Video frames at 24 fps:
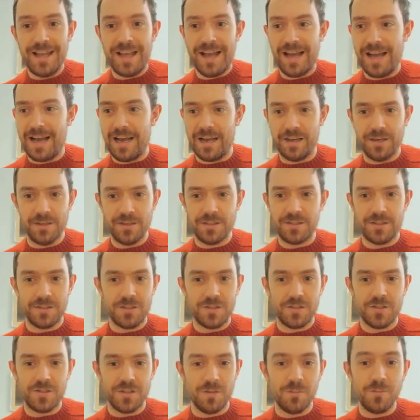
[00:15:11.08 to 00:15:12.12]
and
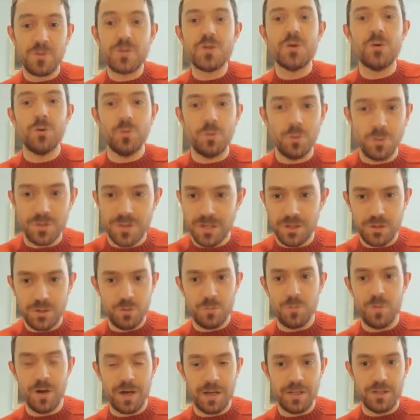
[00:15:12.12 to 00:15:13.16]
some tools that
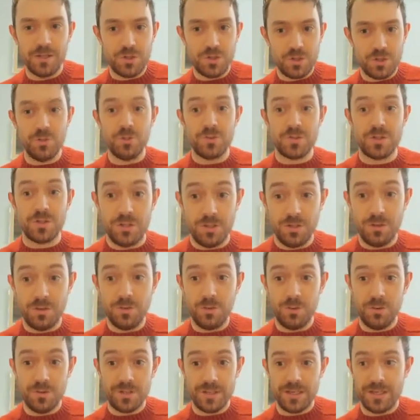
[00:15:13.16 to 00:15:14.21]
you might choose to
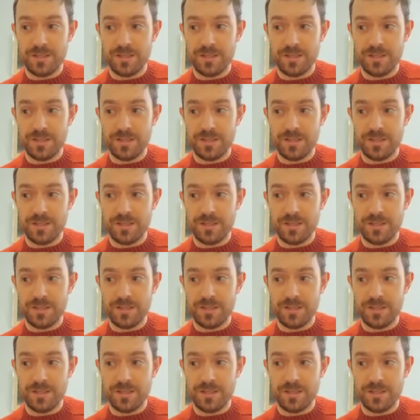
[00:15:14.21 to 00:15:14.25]
use